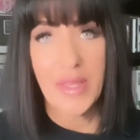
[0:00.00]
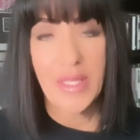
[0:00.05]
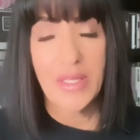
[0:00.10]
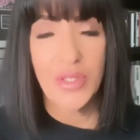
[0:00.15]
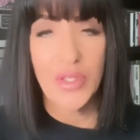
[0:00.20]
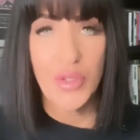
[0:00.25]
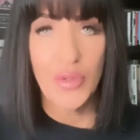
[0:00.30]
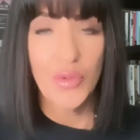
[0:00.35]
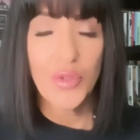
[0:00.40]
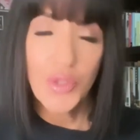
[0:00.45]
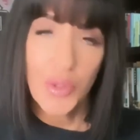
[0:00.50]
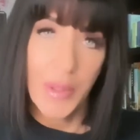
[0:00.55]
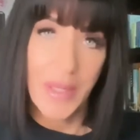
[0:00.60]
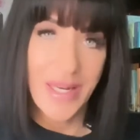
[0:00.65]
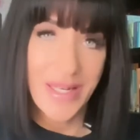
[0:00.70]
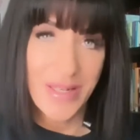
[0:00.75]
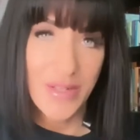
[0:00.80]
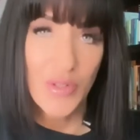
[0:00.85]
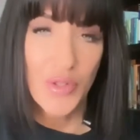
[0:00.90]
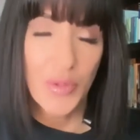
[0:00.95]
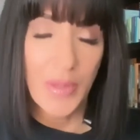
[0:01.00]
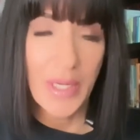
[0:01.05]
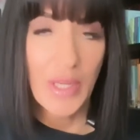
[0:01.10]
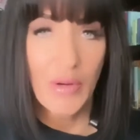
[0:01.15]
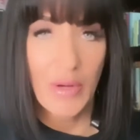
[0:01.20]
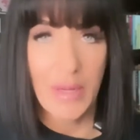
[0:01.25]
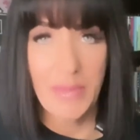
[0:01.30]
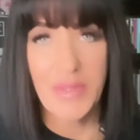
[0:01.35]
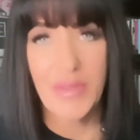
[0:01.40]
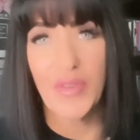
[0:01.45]
than do 20, 20
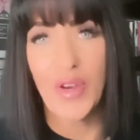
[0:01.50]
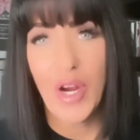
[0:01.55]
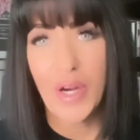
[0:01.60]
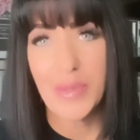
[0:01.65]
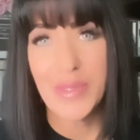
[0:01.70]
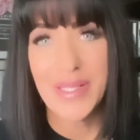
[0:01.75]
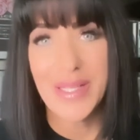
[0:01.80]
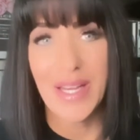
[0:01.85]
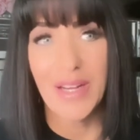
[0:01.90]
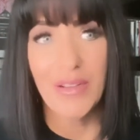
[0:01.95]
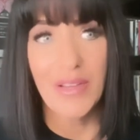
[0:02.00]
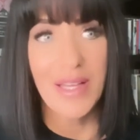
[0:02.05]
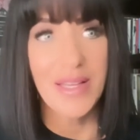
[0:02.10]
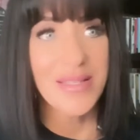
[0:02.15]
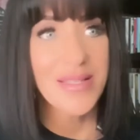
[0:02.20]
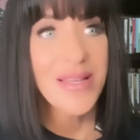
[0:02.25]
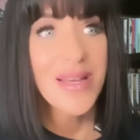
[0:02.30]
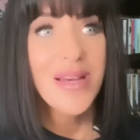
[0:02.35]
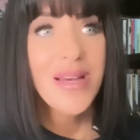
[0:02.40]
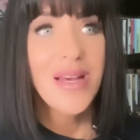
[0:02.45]
grams of carbs a day or less.